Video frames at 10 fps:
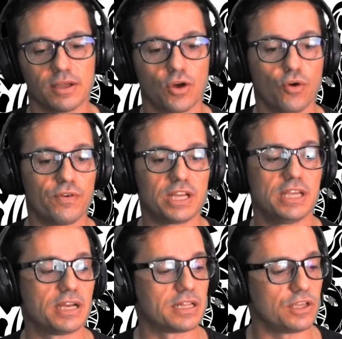over
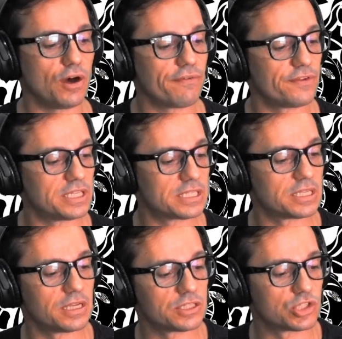here at the office.
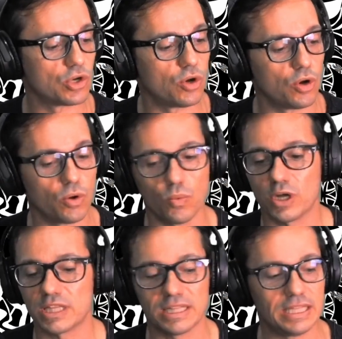So
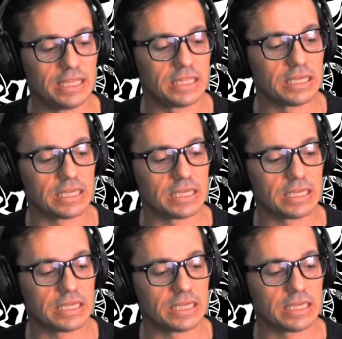what I did